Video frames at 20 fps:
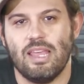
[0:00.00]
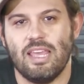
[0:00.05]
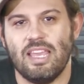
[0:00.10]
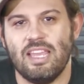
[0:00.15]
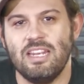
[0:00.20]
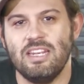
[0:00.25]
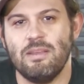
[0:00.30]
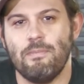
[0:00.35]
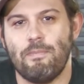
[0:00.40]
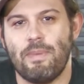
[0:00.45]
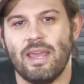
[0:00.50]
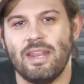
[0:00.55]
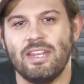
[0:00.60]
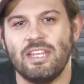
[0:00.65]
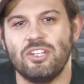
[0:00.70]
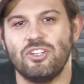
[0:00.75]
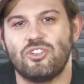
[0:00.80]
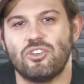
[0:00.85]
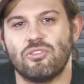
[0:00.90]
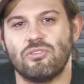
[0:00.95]

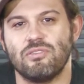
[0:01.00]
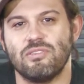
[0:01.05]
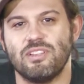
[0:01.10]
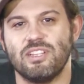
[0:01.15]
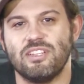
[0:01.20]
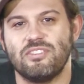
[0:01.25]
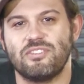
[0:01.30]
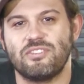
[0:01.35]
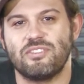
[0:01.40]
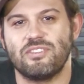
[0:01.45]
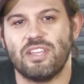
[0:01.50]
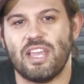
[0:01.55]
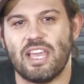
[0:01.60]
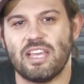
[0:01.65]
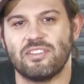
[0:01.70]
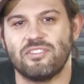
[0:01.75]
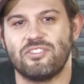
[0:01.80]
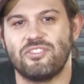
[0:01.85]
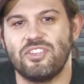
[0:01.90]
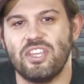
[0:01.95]
Independent journalist
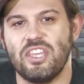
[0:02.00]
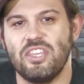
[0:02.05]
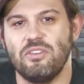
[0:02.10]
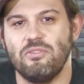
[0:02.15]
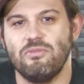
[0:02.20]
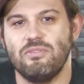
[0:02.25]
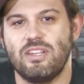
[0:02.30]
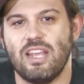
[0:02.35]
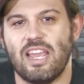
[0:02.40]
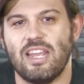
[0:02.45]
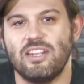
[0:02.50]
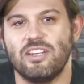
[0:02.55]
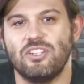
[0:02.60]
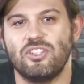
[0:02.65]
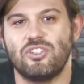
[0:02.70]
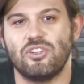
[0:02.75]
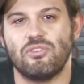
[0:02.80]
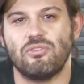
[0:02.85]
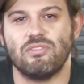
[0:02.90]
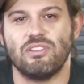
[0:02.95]
and CU data
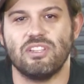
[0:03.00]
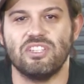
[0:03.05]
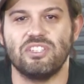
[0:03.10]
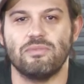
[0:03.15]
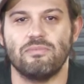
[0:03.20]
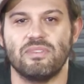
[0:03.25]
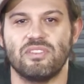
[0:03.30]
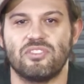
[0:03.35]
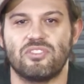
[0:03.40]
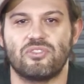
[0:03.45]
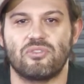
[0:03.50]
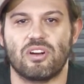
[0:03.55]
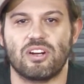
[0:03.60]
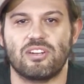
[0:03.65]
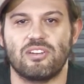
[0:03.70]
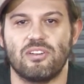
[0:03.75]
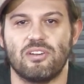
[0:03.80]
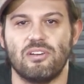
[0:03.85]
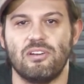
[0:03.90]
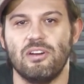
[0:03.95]
journalism
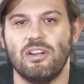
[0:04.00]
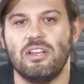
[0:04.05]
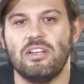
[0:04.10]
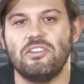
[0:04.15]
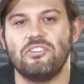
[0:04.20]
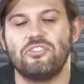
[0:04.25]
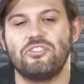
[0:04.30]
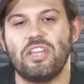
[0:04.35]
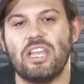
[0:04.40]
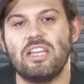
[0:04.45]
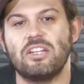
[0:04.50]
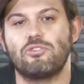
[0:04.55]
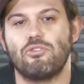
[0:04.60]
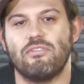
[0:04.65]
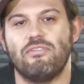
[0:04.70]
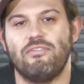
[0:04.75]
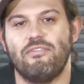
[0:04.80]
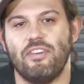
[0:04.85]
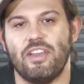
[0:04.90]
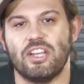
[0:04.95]
instructor Sandra
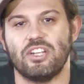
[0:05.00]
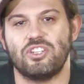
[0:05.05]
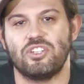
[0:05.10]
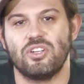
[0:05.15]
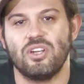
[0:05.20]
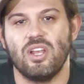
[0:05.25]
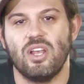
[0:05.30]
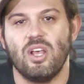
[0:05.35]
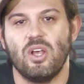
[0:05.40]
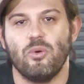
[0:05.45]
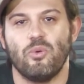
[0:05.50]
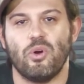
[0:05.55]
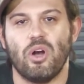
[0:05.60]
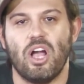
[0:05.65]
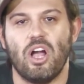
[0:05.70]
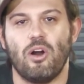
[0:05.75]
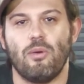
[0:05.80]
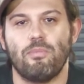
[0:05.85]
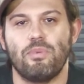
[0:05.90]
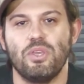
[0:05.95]
Fish will
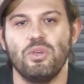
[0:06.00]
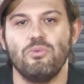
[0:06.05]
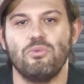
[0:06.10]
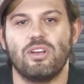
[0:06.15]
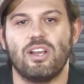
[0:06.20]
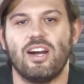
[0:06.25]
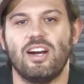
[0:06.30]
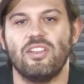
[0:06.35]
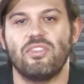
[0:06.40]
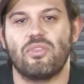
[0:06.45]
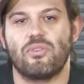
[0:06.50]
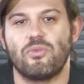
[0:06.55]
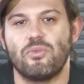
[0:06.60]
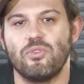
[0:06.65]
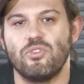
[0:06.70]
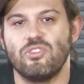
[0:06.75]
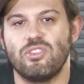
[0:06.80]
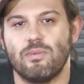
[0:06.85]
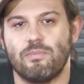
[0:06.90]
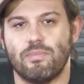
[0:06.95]
help you cut
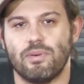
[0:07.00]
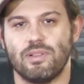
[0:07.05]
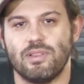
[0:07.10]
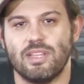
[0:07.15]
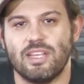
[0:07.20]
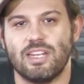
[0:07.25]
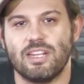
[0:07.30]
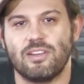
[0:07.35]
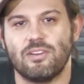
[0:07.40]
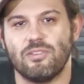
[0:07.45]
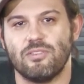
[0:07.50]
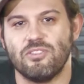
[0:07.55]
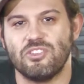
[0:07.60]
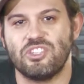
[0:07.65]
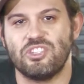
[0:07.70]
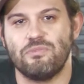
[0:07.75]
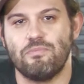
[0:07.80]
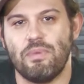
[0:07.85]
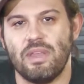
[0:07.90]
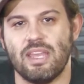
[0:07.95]
through the political
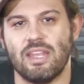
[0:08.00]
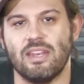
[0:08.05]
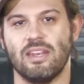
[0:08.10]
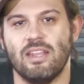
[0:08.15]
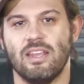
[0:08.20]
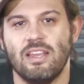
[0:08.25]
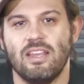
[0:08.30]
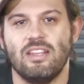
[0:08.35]
spin